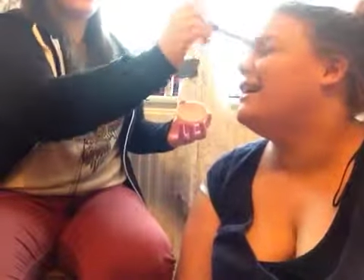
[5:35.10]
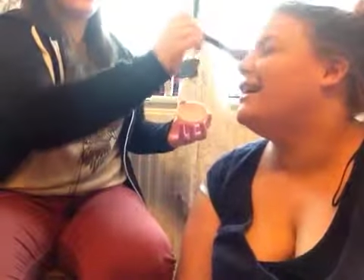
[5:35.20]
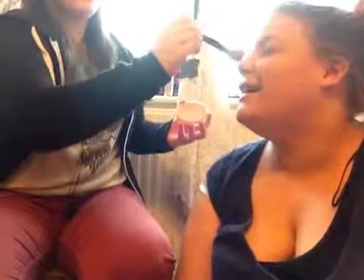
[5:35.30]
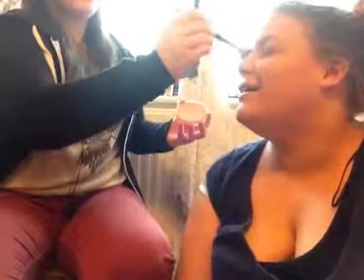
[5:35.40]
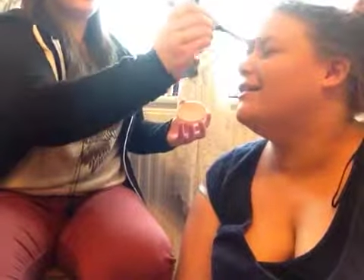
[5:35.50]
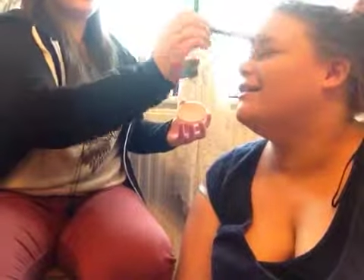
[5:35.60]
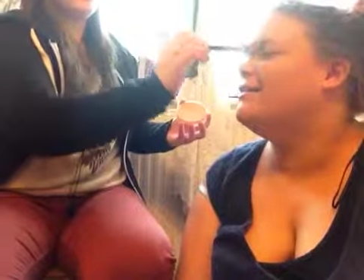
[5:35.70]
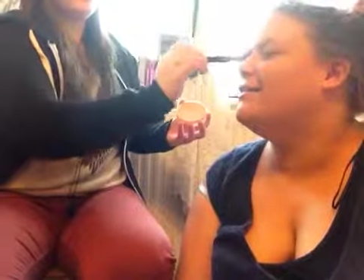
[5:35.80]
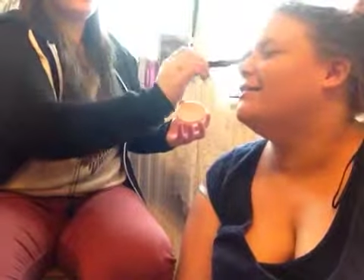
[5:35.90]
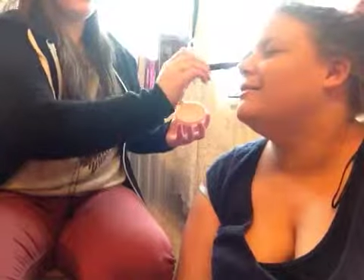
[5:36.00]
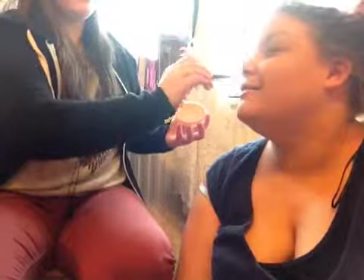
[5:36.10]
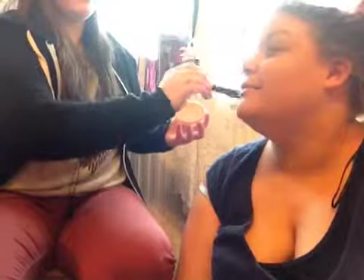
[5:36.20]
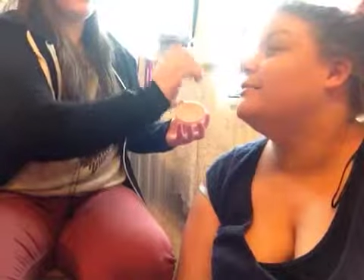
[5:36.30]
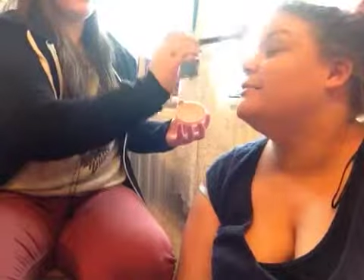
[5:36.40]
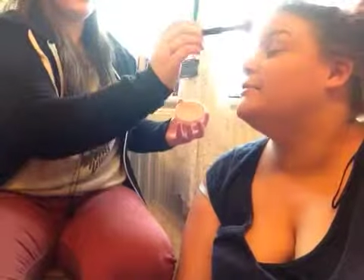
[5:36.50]
Oh.
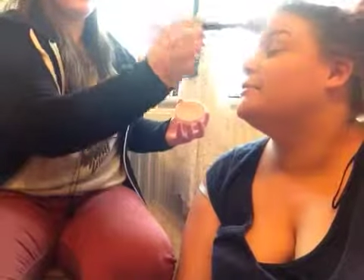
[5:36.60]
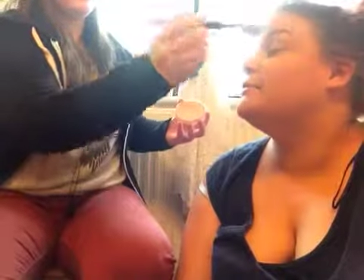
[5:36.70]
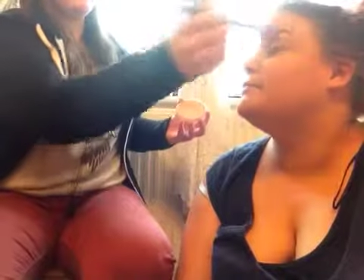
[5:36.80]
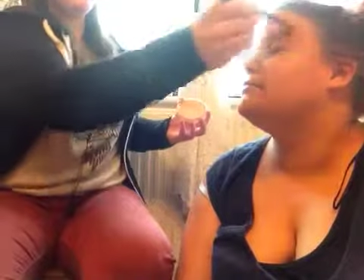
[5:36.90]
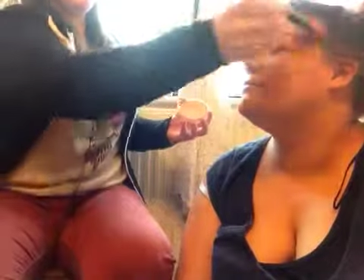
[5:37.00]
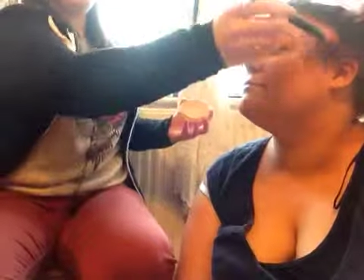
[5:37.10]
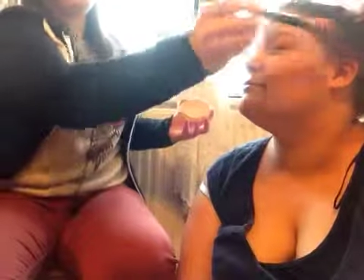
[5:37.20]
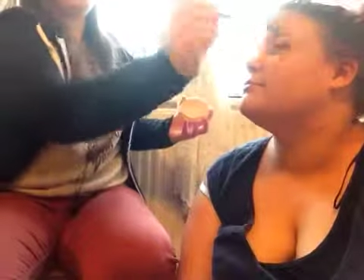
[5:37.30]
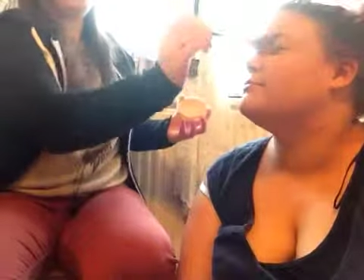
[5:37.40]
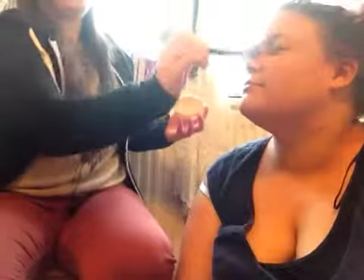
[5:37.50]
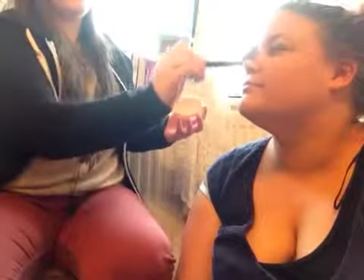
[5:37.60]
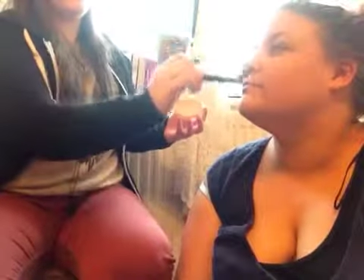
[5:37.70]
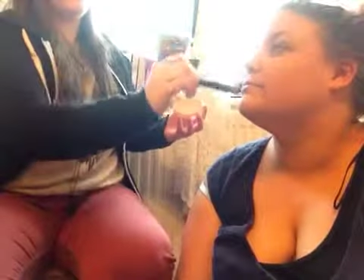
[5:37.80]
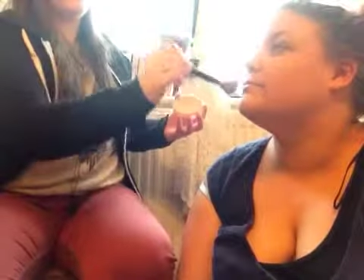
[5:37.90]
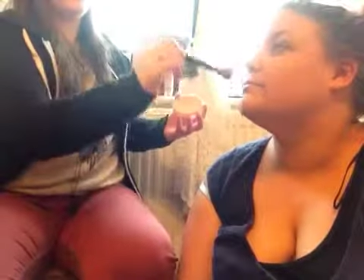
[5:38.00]
Sorry.
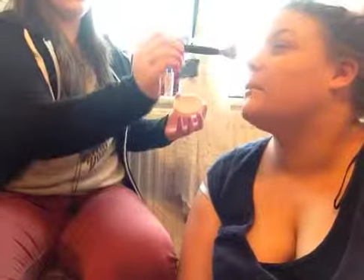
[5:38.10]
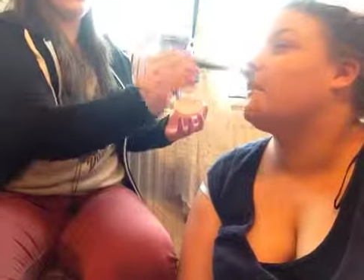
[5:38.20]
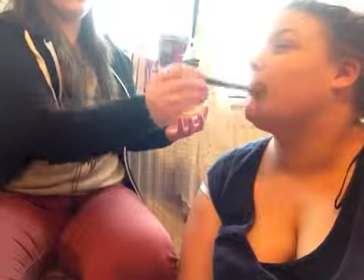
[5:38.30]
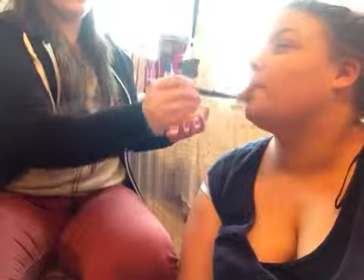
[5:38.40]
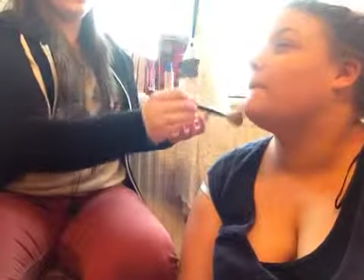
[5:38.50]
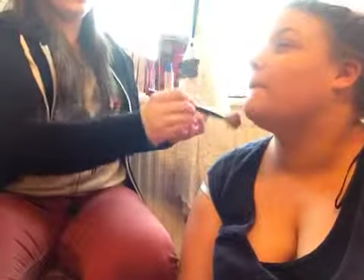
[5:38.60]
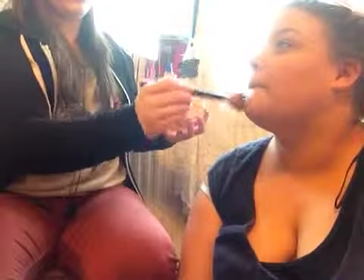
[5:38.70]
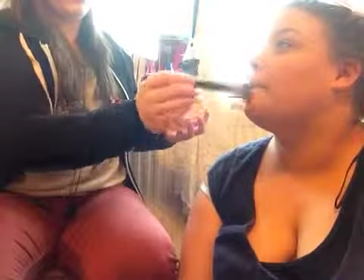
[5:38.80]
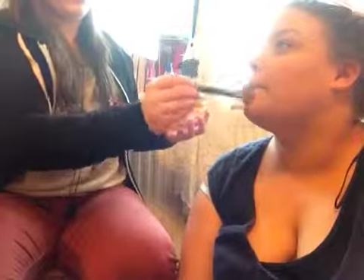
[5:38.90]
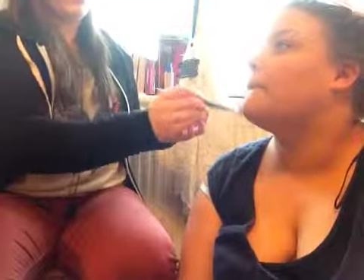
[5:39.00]
Oh, joke, I'm not sorry.